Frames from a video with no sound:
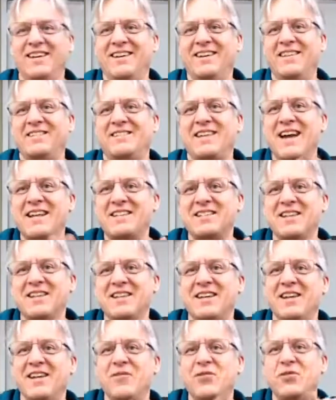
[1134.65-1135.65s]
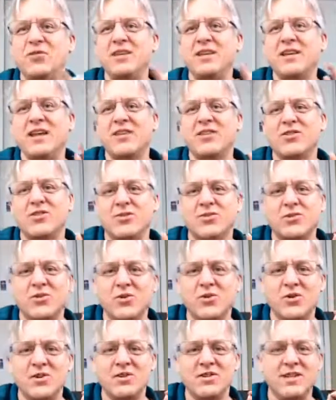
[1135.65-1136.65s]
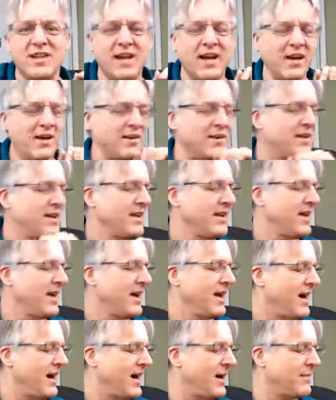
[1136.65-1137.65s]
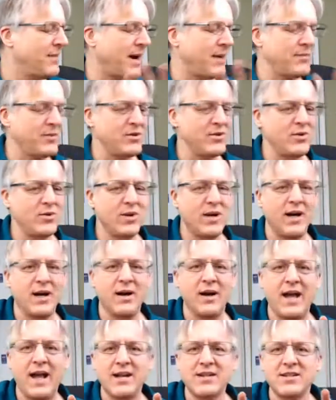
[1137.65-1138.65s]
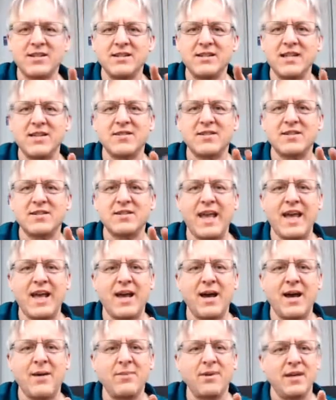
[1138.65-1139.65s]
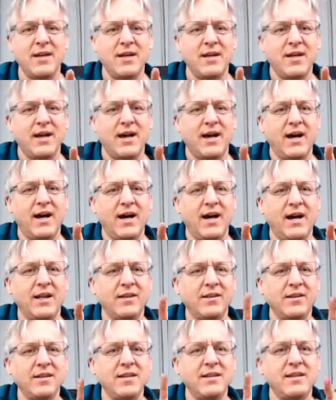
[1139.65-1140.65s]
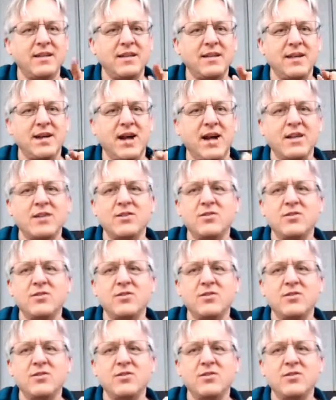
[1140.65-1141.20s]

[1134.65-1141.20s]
That's it. If you can get those chords down, I'm going to actually leave a tab link on